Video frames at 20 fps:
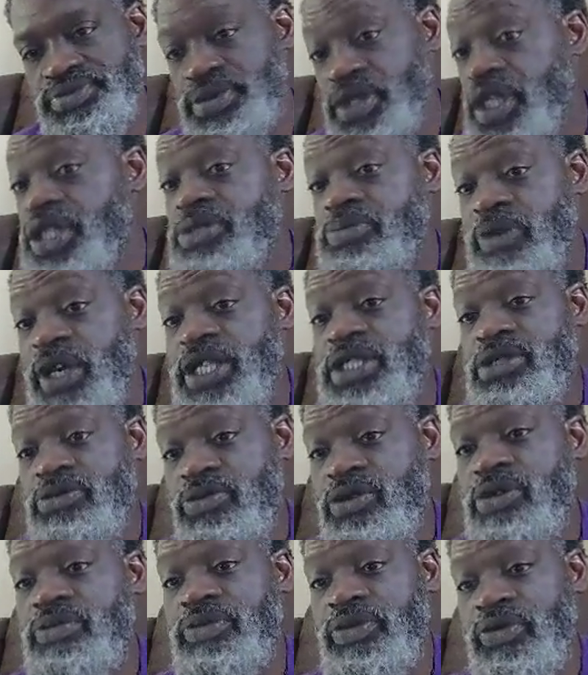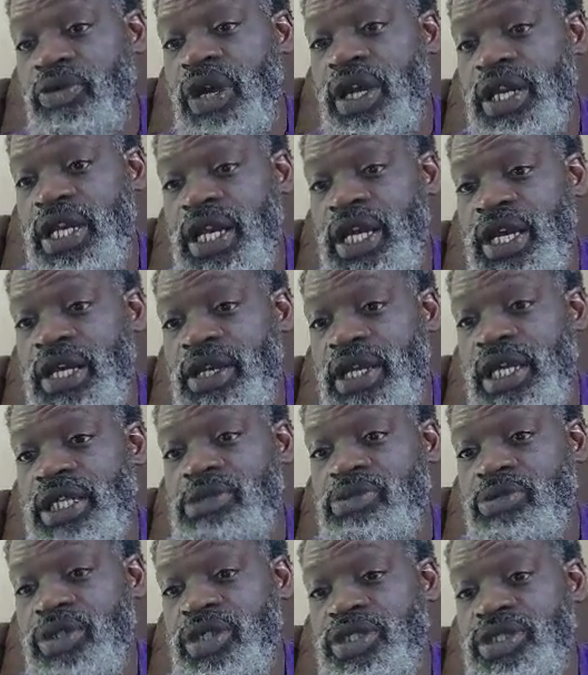It's messing with me right now.
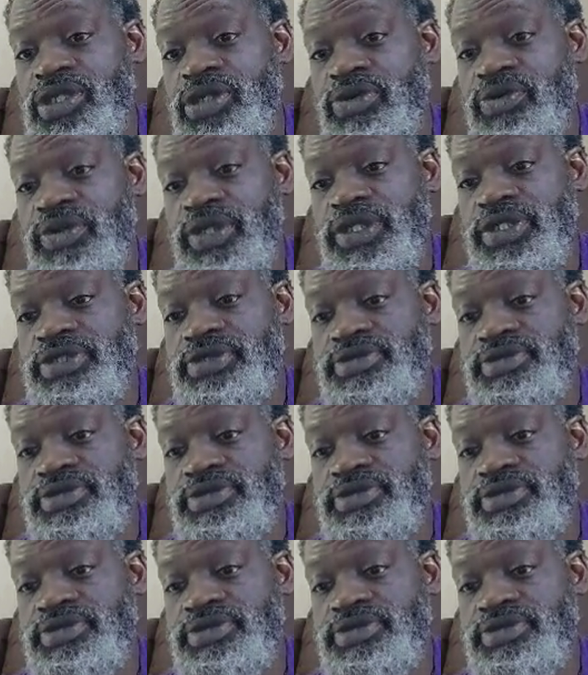That's what it's doing.